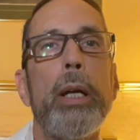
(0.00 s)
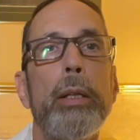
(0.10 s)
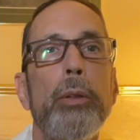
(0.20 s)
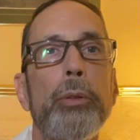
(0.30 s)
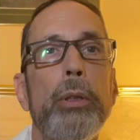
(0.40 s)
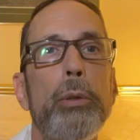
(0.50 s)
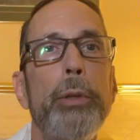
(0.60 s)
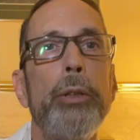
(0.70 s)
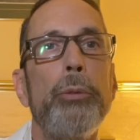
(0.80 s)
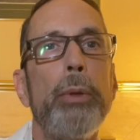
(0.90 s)
and as
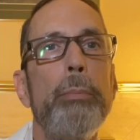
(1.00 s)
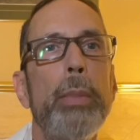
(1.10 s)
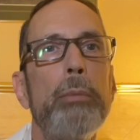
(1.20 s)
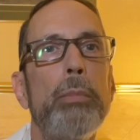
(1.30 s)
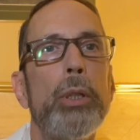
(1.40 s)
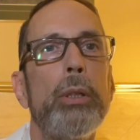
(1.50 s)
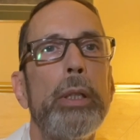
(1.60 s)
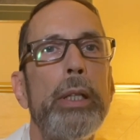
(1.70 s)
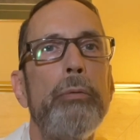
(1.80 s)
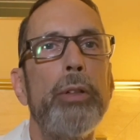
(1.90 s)
always, remember
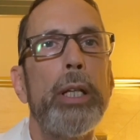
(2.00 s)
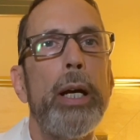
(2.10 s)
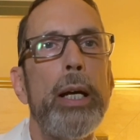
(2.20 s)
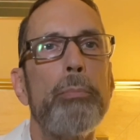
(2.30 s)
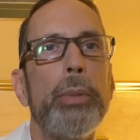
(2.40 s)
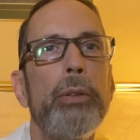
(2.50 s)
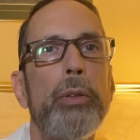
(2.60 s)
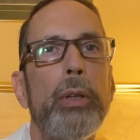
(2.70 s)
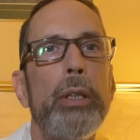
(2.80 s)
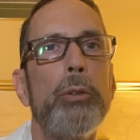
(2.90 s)
if it
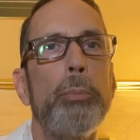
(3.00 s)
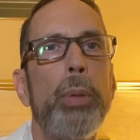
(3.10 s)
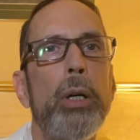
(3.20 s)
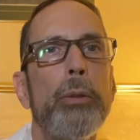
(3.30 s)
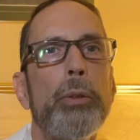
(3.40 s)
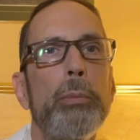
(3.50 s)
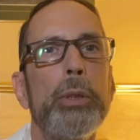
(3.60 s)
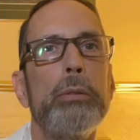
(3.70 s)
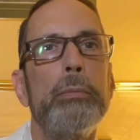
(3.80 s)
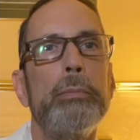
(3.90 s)
happens, it's possible.